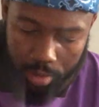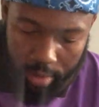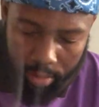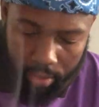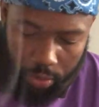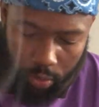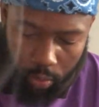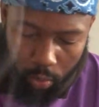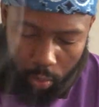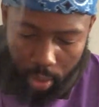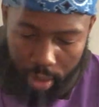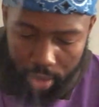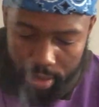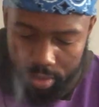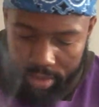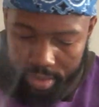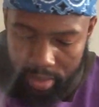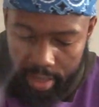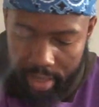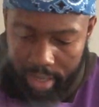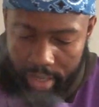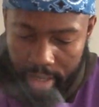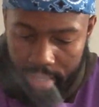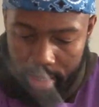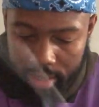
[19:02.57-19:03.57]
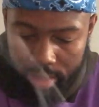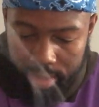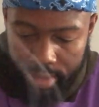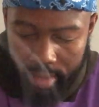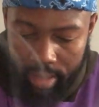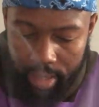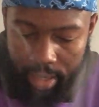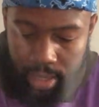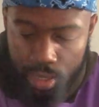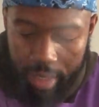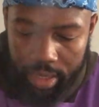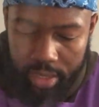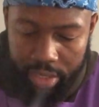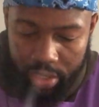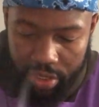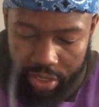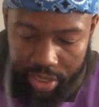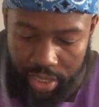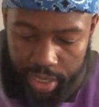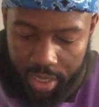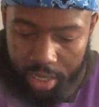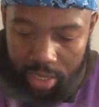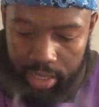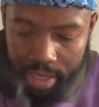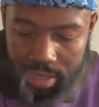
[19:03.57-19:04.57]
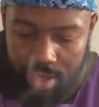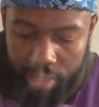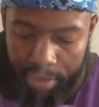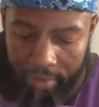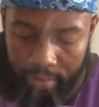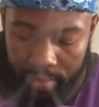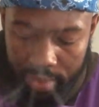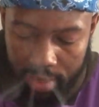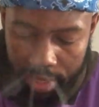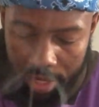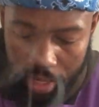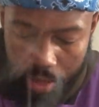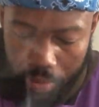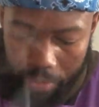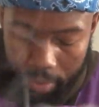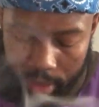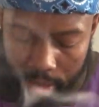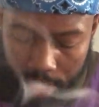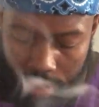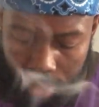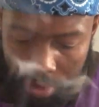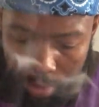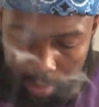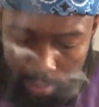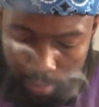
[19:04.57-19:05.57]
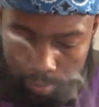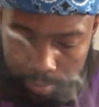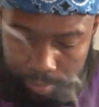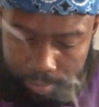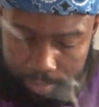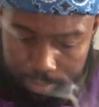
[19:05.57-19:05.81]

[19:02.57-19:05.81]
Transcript: into one, saying, She is even now dead.